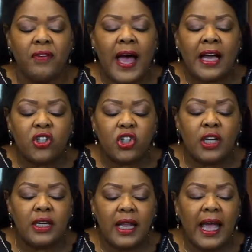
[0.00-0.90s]

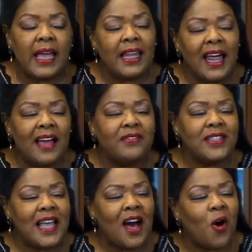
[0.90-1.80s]
fashion, and
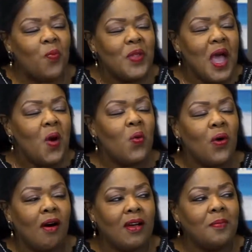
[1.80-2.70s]
lifestyle.
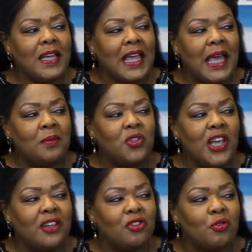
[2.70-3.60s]
Welcome to Game
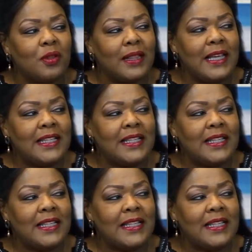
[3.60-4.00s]
Changers with